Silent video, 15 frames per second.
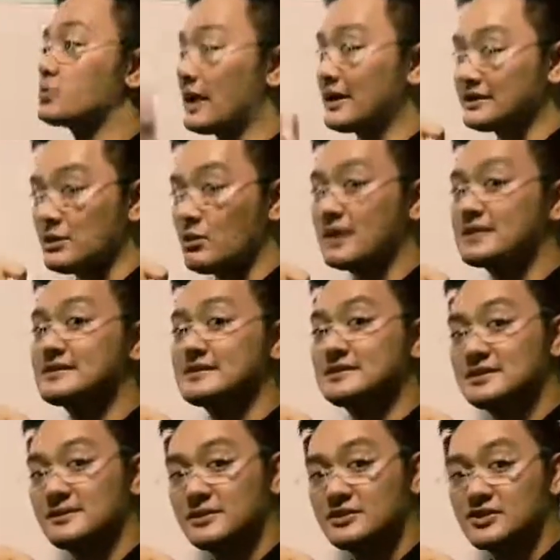of
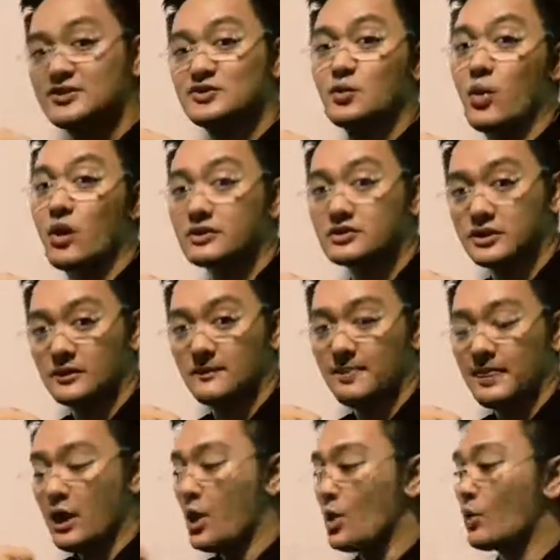21 centimeters
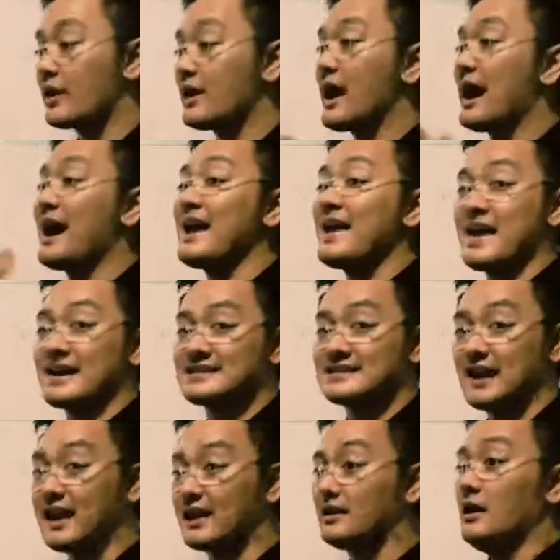water. When
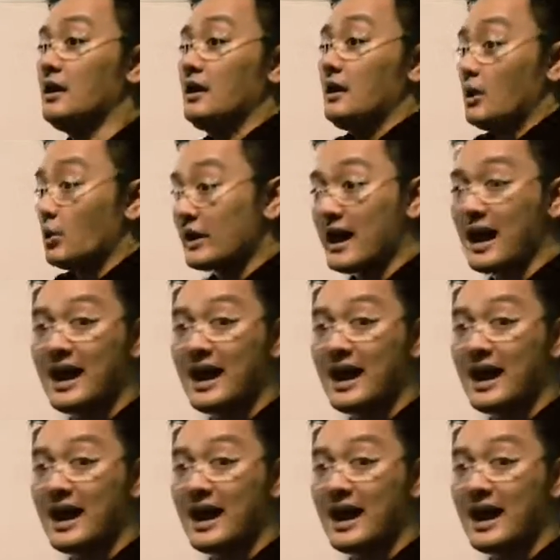I exhale,